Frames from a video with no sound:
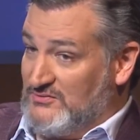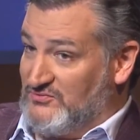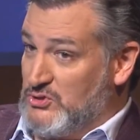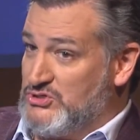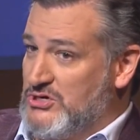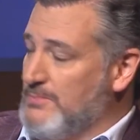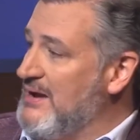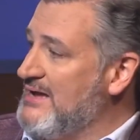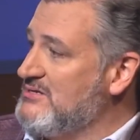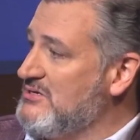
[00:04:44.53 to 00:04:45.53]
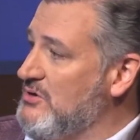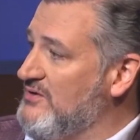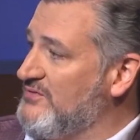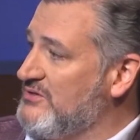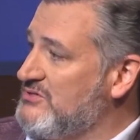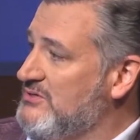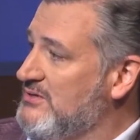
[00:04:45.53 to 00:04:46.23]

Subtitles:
first year Biden's in office.